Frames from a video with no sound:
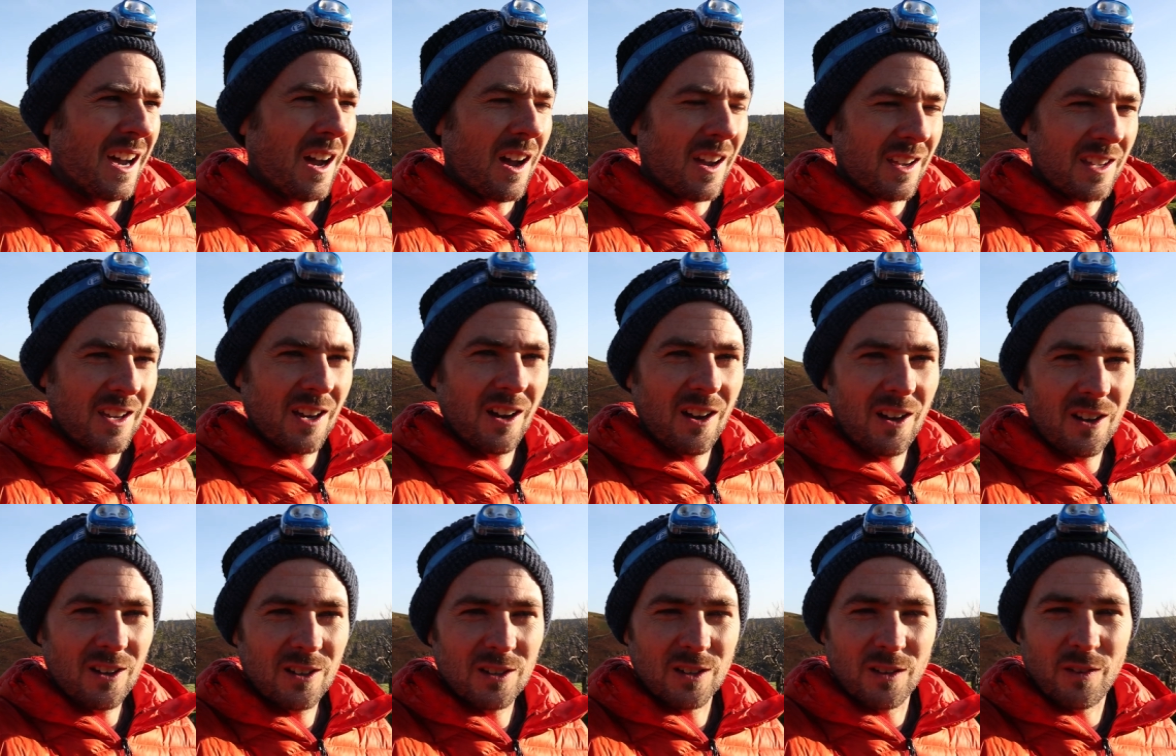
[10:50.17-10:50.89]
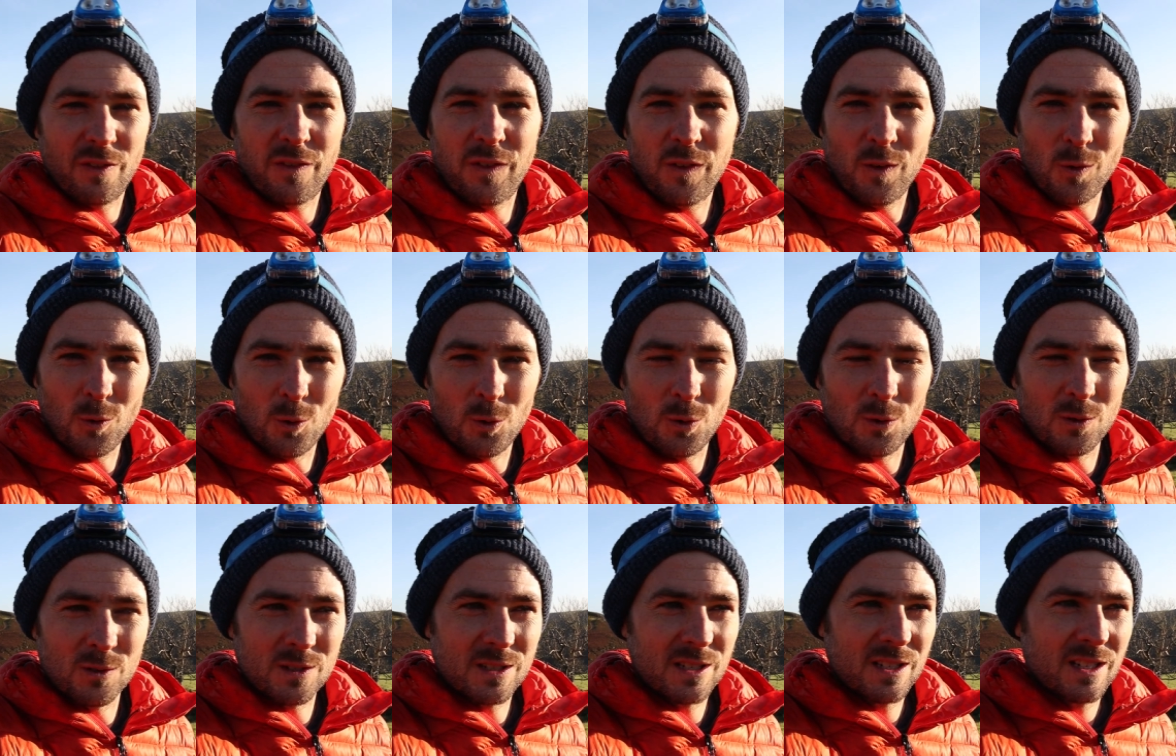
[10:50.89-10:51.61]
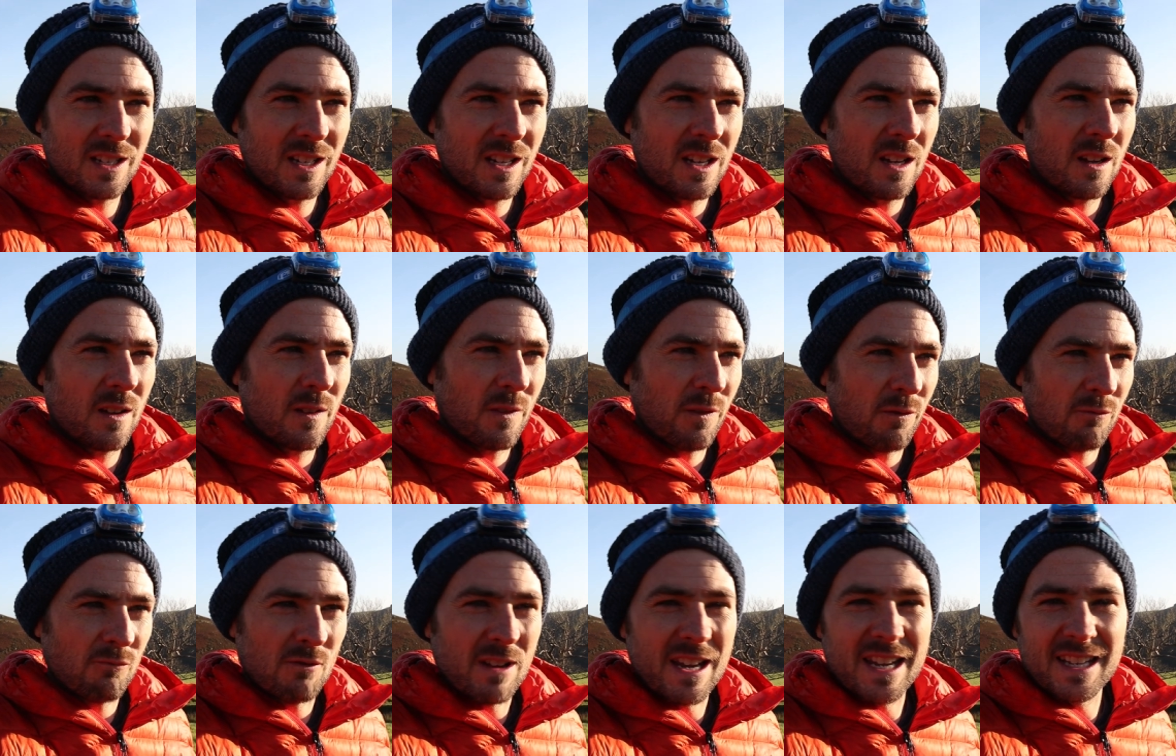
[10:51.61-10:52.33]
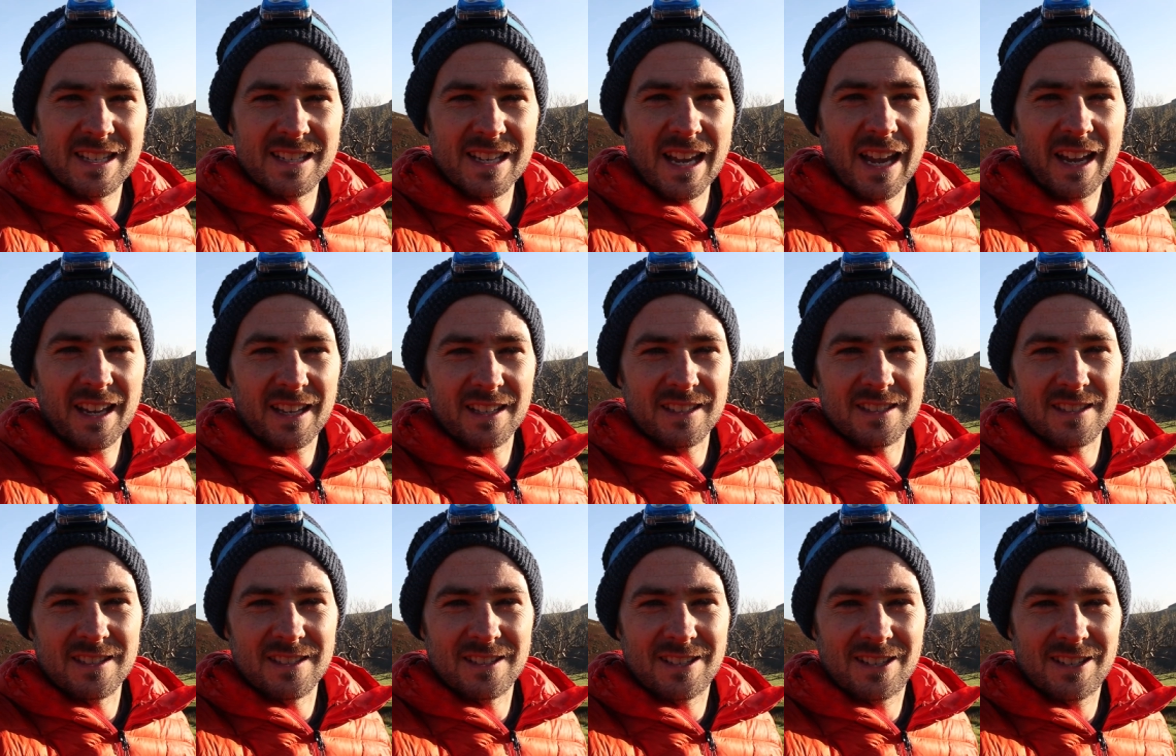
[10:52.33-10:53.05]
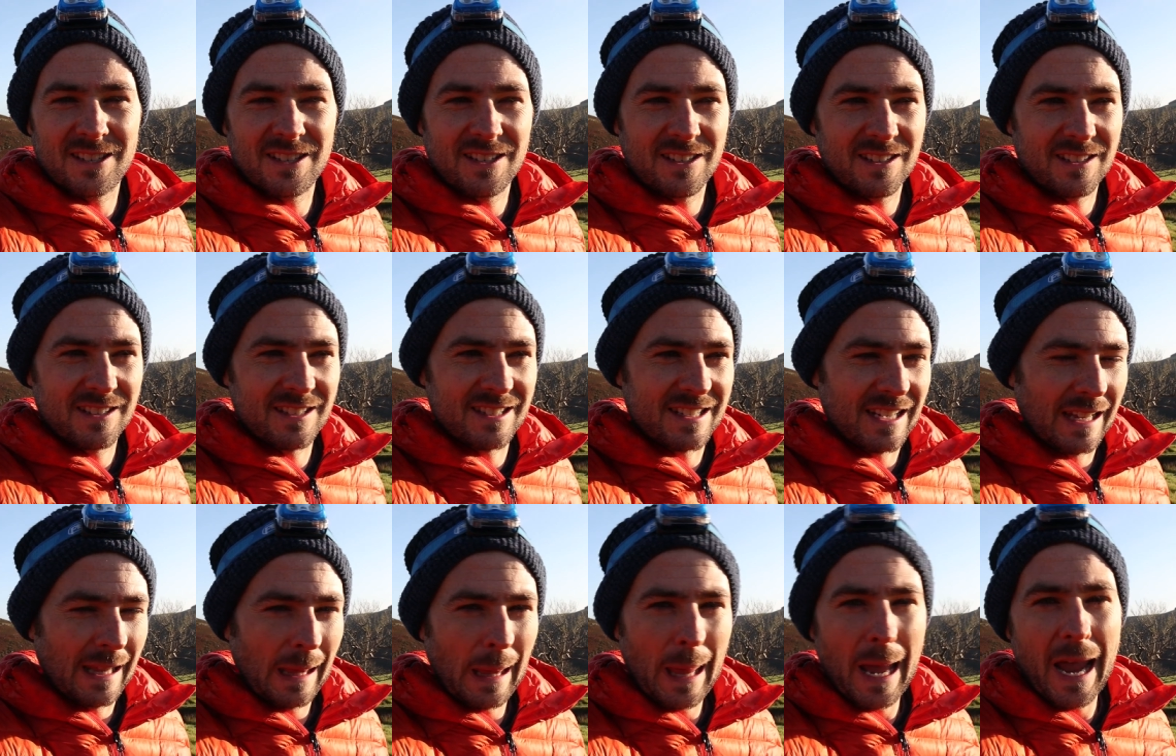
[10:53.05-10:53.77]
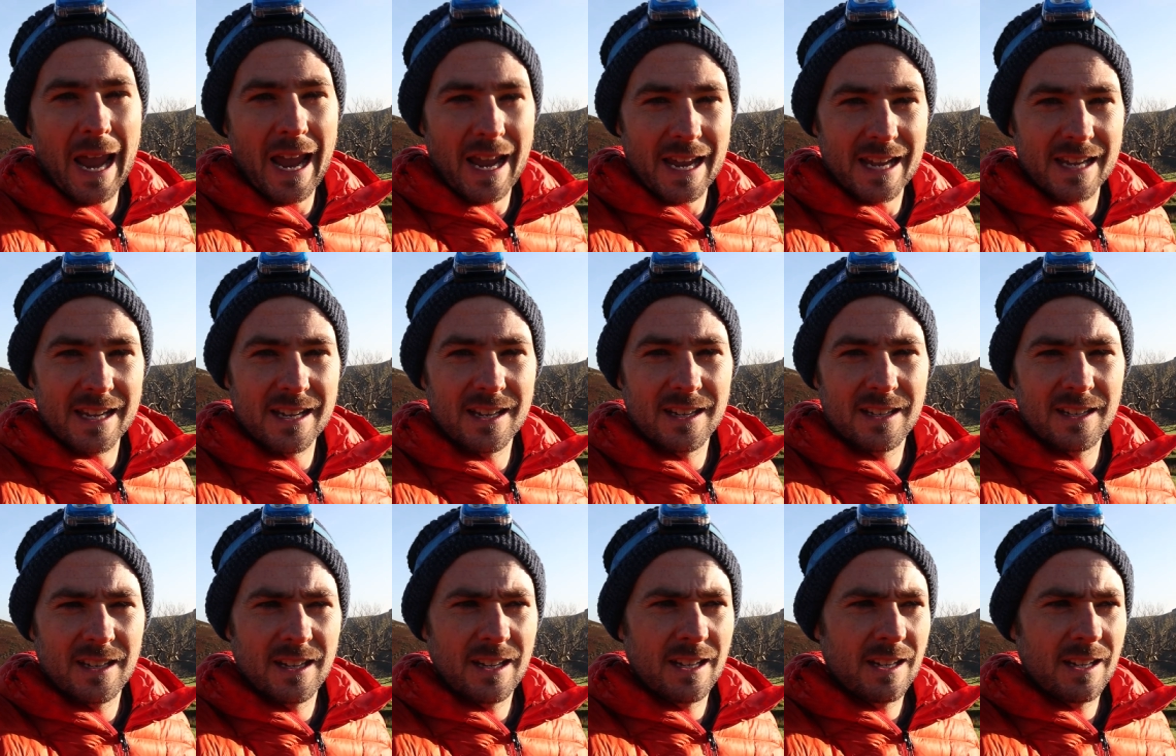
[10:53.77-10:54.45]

I can't afford three seconds delay